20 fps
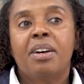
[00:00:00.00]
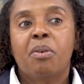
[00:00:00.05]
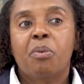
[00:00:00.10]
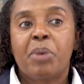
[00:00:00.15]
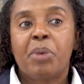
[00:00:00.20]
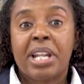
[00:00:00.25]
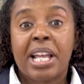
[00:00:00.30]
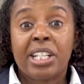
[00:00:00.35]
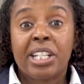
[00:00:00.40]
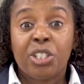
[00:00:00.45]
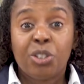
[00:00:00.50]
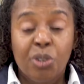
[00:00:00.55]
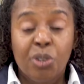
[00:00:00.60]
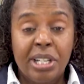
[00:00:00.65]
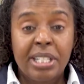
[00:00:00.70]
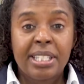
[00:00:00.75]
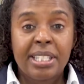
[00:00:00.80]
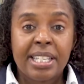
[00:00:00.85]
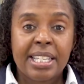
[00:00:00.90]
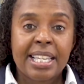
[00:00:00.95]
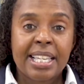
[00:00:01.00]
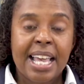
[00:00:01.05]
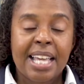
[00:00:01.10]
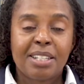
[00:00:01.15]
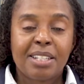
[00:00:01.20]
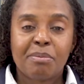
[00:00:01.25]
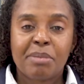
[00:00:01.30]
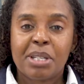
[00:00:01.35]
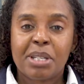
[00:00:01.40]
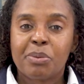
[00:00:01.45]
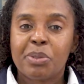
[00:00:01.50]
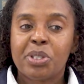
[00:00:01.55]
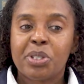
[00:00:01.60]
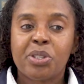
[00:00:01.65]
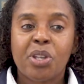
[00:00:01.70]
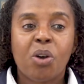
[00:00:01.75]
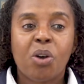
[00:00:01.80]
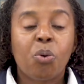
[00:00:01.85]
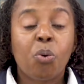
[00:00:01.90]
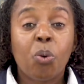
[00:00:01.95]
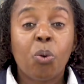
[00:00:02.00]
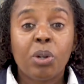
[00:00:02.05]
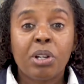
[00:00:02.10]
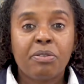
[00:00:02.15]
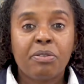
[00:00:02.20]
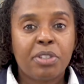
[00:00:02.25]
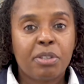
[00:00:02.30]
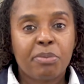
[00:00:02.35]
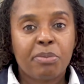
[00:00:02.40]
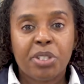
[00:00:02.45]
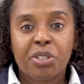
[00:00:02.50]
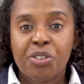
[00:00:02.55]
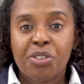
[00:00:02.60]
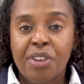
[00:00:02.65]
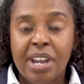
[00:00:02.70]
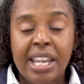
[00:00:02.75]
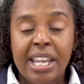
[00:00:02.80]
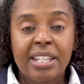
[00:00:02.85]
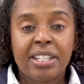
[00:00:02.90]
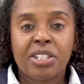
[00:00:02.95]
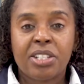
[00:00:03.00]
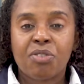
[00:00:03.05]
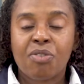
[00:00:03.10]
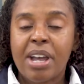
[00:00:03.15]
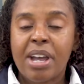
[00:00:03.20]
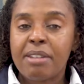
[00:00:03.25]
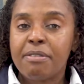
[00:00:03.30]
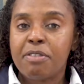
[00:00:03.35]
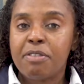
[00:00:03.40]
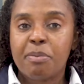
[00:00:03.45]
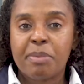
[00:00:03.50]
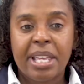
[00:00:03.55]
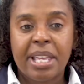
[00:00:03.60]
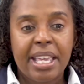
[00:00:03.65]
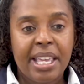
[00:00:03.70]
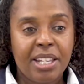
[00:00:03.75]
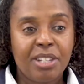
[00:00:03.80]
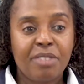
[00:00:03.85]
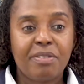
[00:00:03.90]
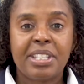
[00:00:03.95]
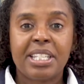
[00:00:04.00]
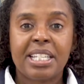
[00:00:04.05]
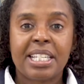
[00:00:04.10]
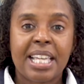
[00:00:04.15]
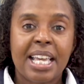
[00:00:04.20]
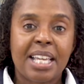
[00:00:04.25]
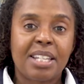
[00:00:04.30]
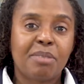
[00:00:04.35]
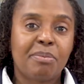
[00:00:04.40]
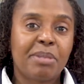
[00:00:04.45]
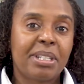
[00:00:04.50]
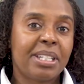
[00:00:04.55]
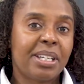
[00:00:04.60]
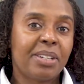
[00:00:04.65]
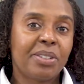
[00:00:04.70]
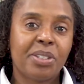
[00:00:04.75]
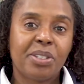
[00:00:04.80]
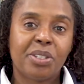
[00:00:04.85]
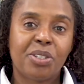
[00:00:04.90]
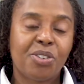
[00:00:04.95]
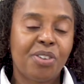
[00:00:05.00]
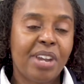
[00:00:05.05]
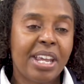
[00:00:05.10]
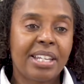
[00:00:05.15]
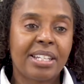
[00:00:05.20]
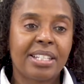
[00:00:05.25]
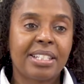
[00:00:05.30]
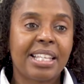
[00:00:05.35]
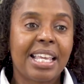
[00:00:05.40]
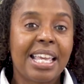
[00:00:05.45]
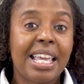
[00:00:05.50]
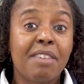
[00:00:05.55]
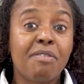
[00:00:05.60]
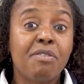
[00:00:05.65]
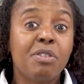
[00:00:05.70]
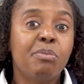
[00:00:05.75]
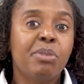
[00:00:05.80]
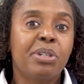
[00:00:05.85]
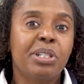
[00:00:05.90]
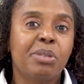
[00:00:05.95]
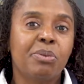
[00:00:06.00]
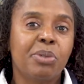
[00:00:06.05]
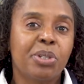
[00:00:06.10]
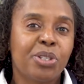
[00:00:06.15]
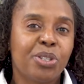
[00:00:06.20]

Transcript: When I joined the academy, it was the, all of them, the trainers, right from the head of the academy down to the trainers, everybody was